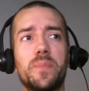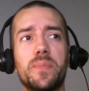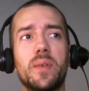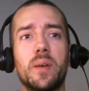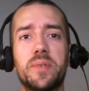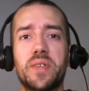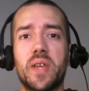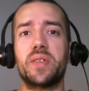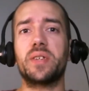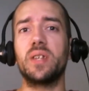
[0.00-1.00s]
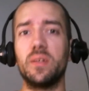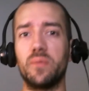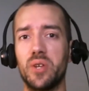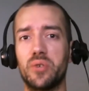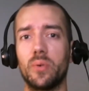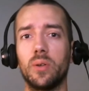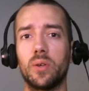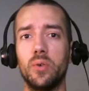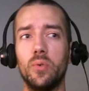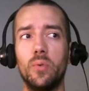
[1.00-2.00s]
obsessed individual
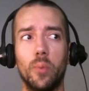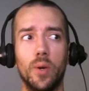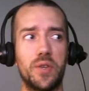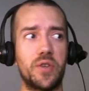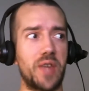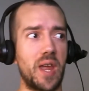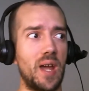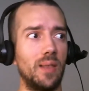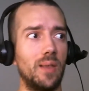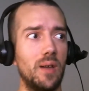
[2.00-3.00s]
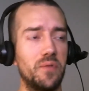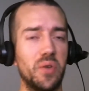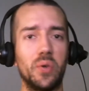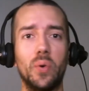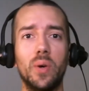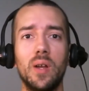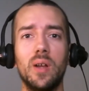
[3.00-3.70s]
who would say I love you